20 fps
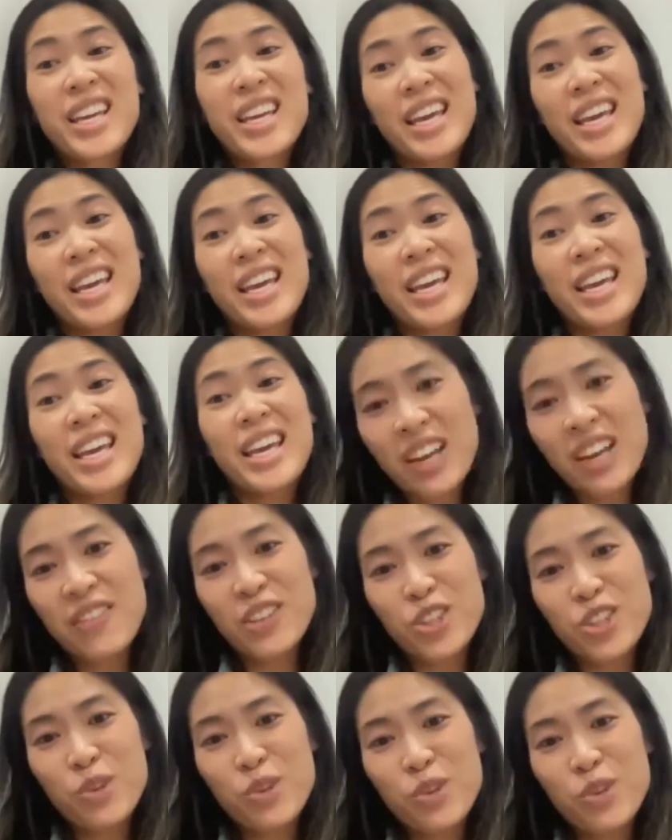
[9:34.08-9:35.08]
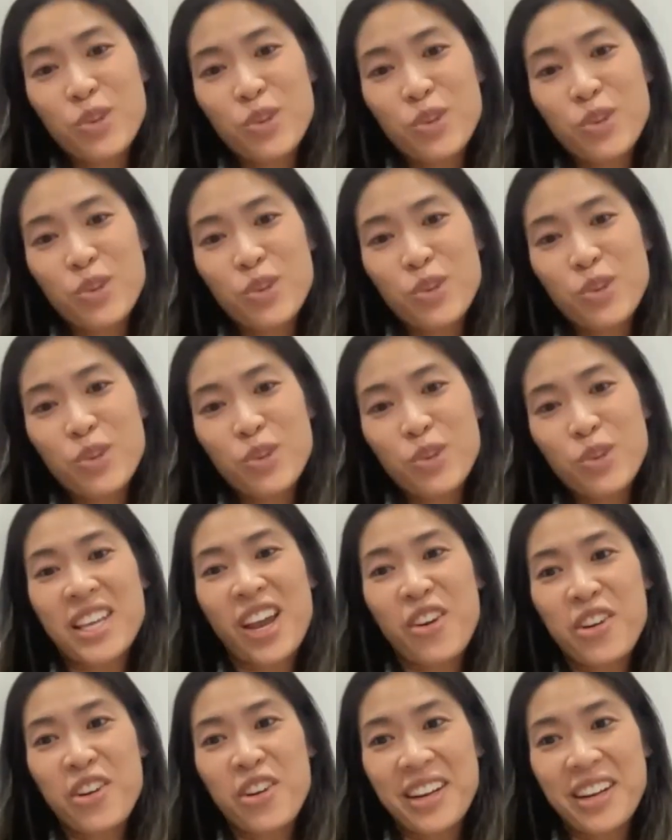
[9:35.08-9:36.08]
And kids actually love it too, because it looks so
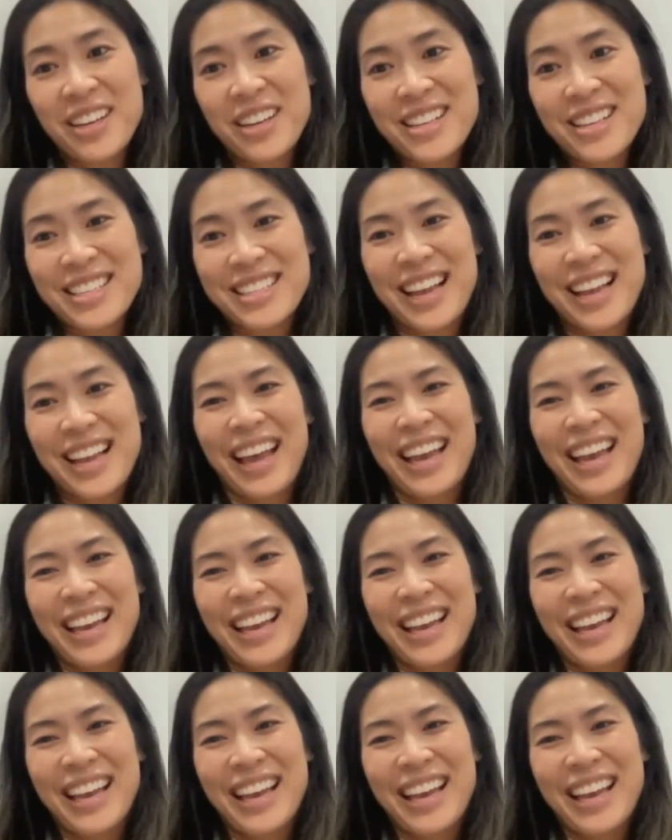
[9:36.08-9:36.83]
scary on the inside.